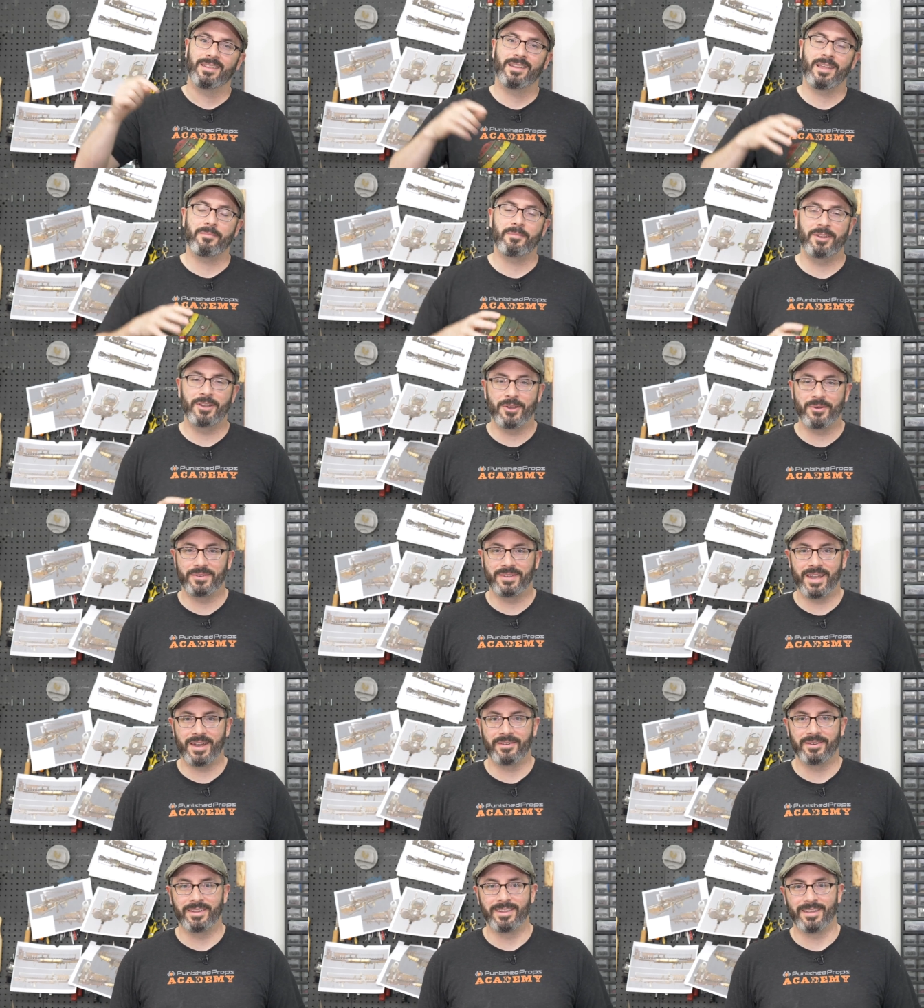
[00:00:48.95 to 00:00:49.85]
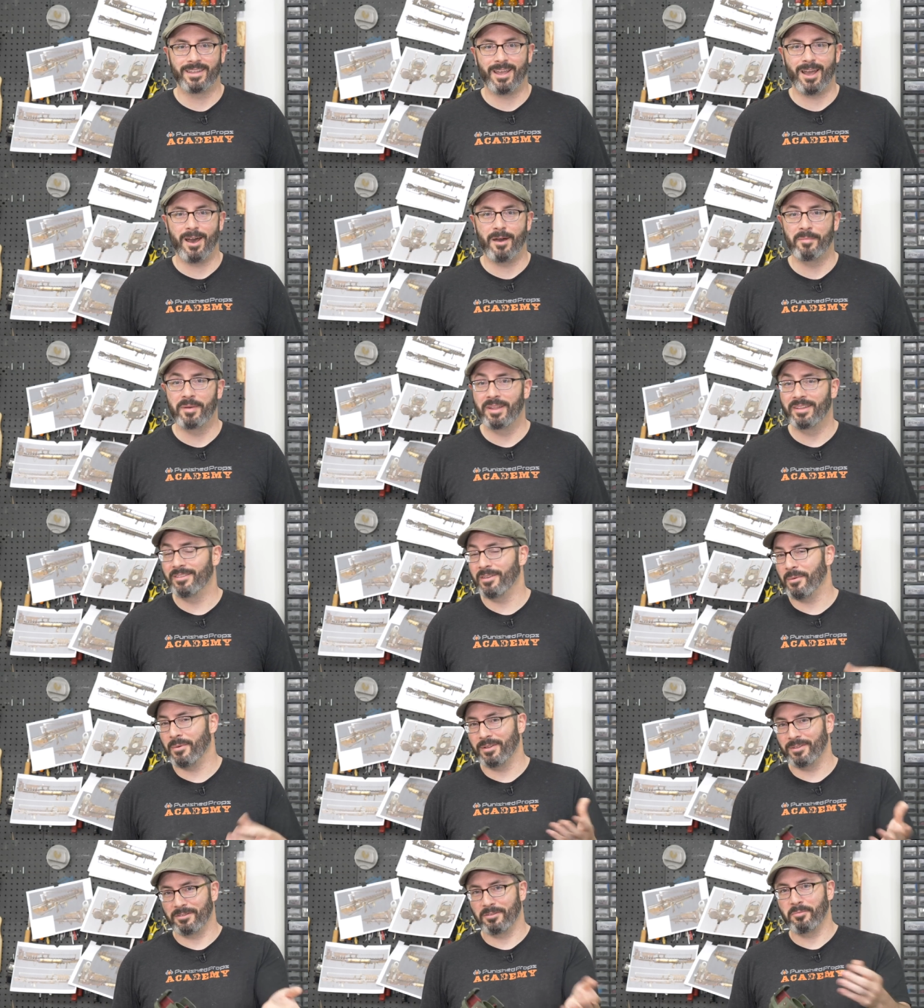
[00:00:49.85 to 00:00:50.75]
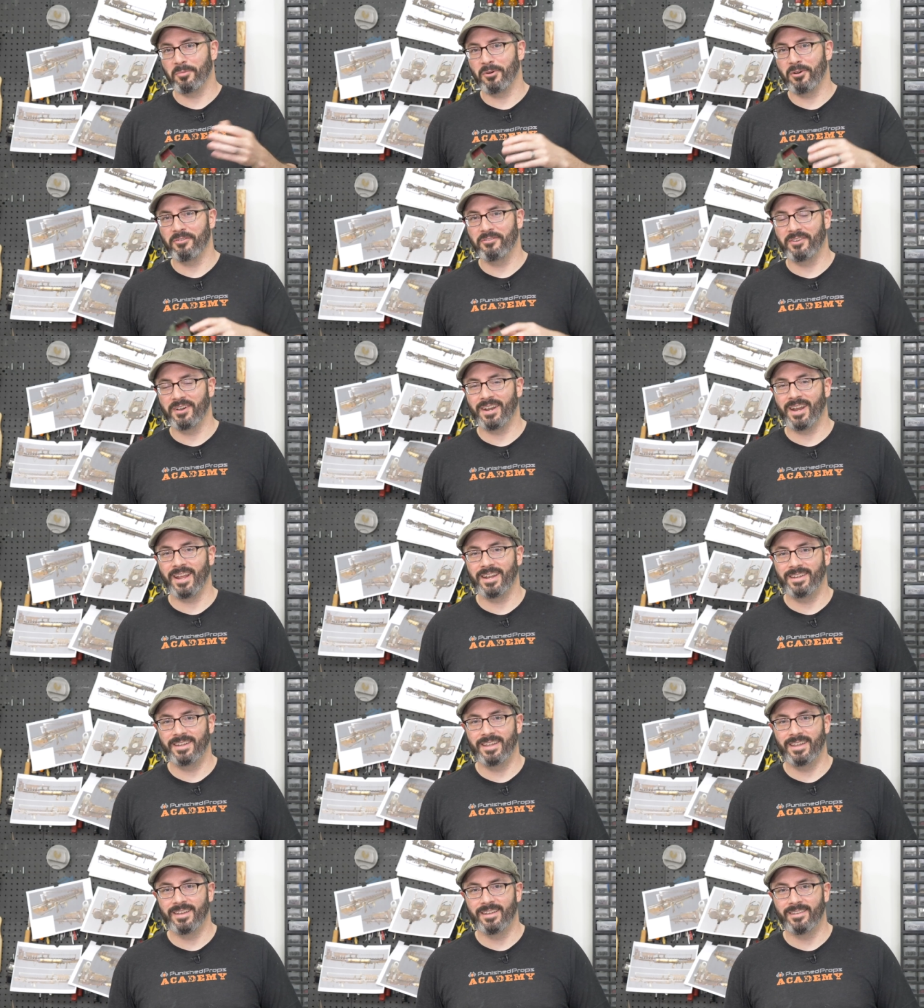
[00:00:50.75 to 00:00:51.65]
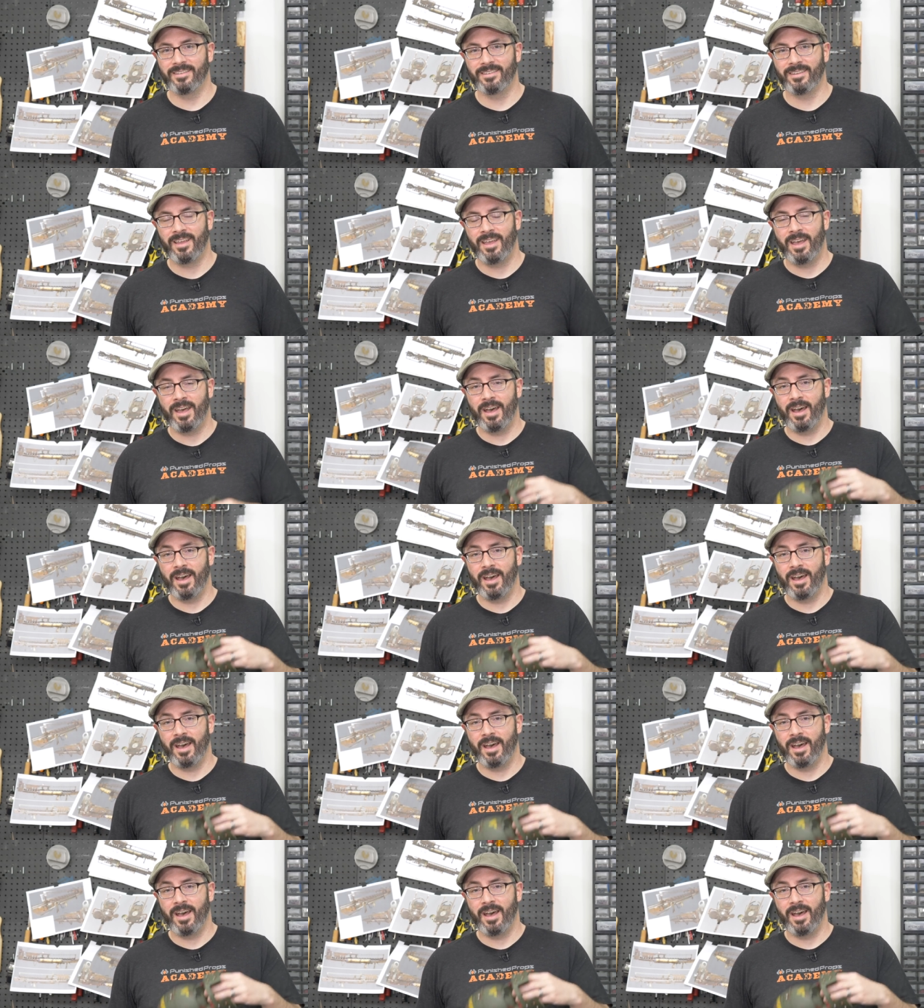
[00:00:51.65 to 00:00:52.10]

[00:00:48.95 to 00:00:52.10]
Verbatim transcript: let me know down in the comments. I want some more fun ideas.